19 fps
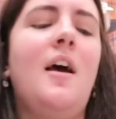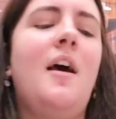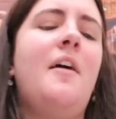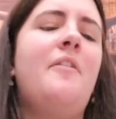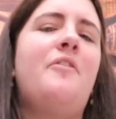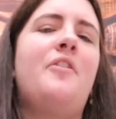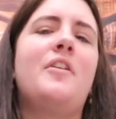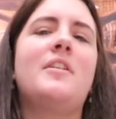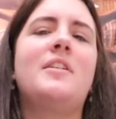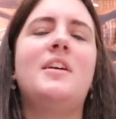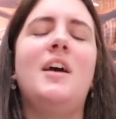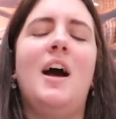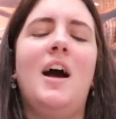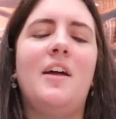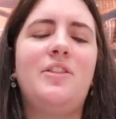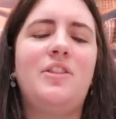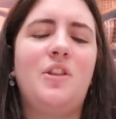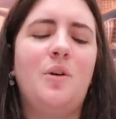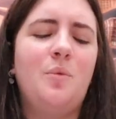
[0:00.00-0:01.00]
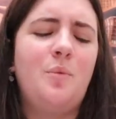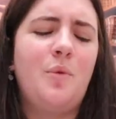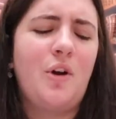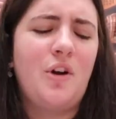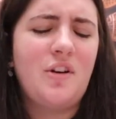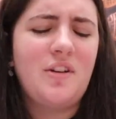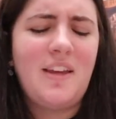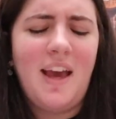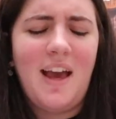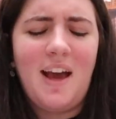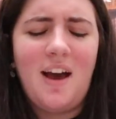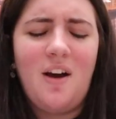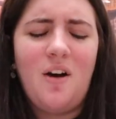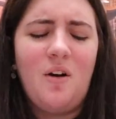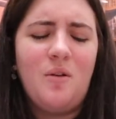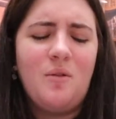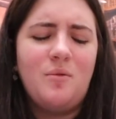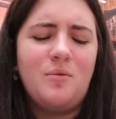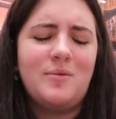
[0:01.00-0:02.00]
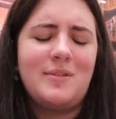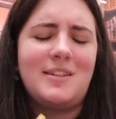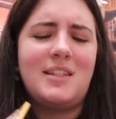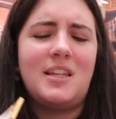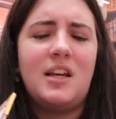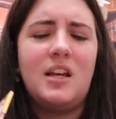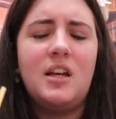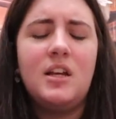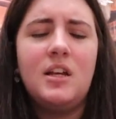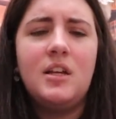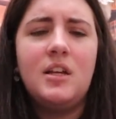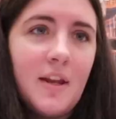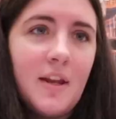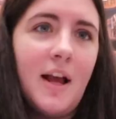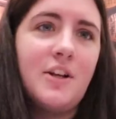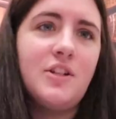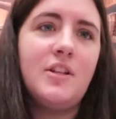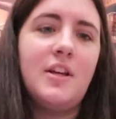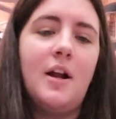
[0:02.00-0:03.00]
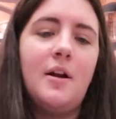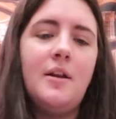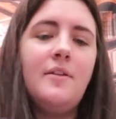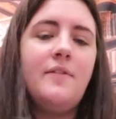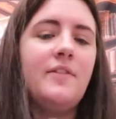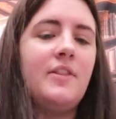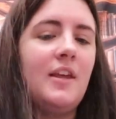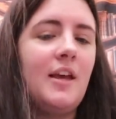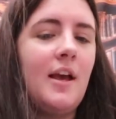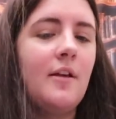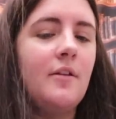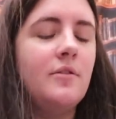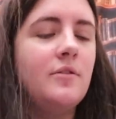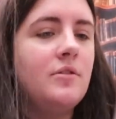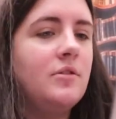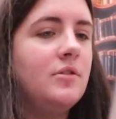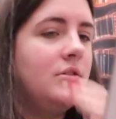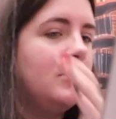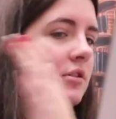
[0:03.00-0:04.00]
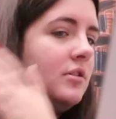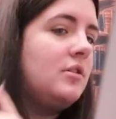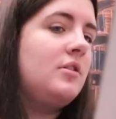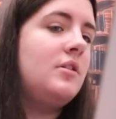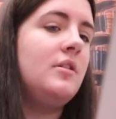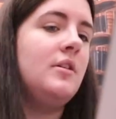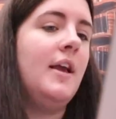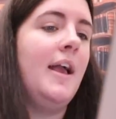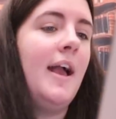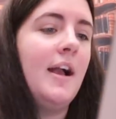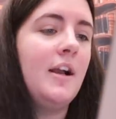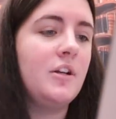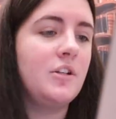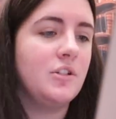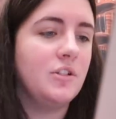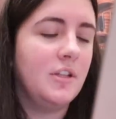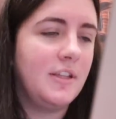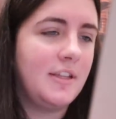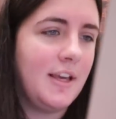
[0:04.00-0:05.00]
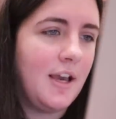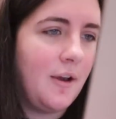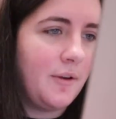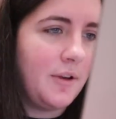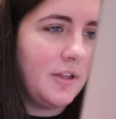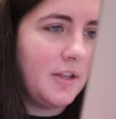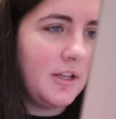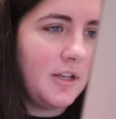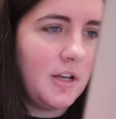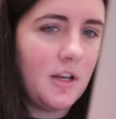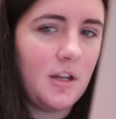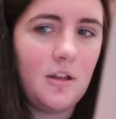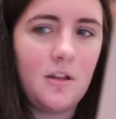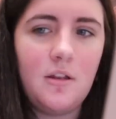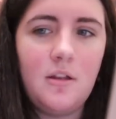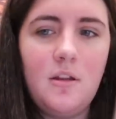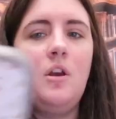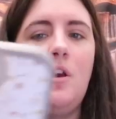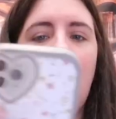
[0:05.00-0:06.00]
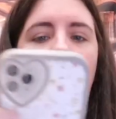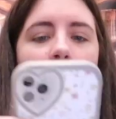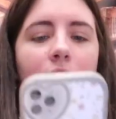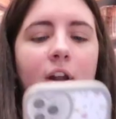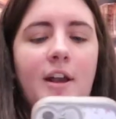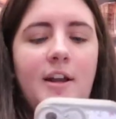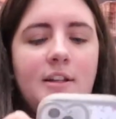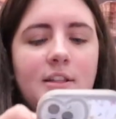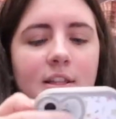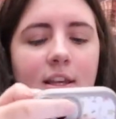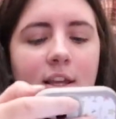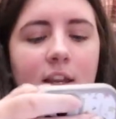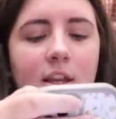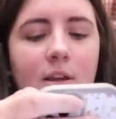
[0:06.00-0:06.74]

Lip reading: I forgot the word count. Actually, I don't even think I actually calculated it correctly